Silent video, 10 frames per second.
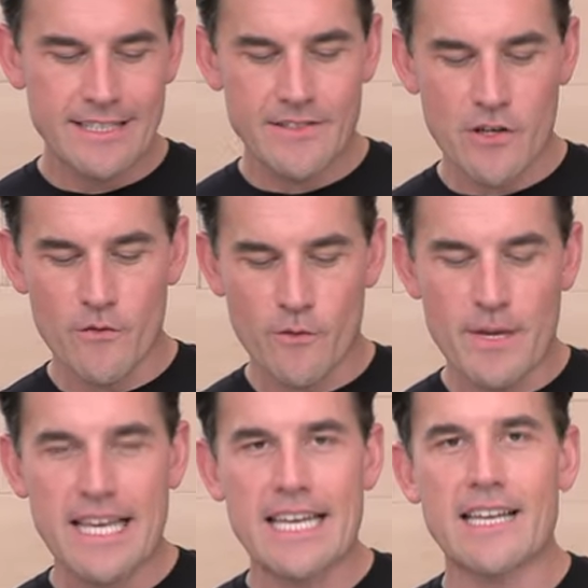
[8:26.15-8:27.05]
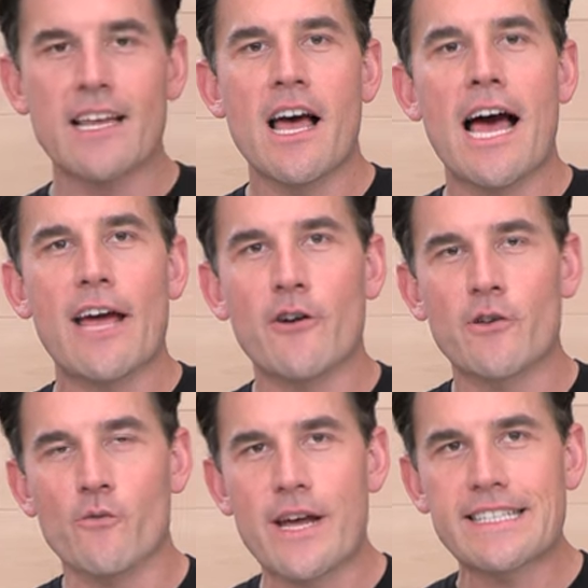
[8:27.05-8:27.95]
It's known for making
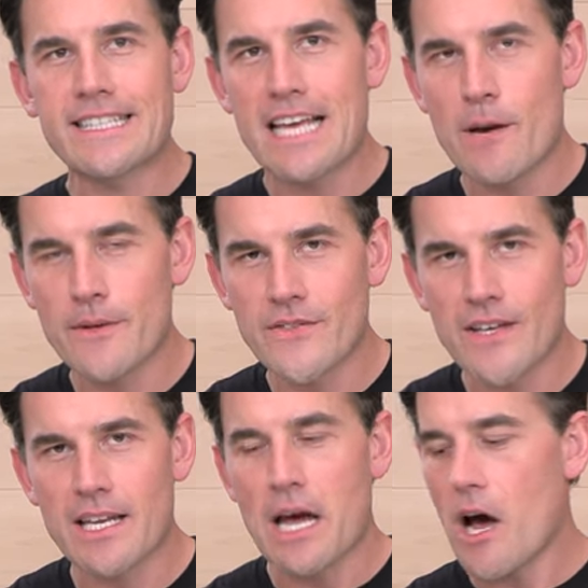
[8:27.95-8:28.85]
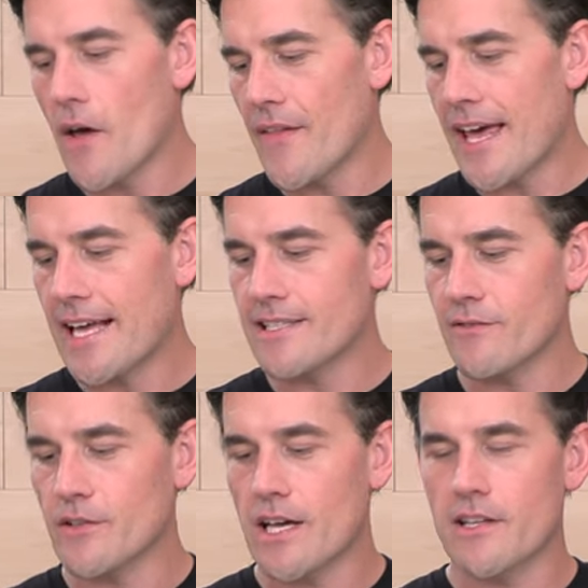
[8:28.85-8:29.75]
higher-end racing helmets and on the heads
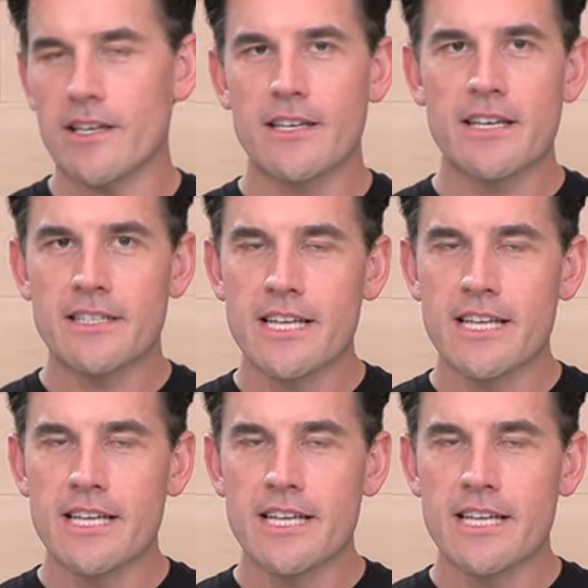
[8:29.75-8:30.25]
of a lot of the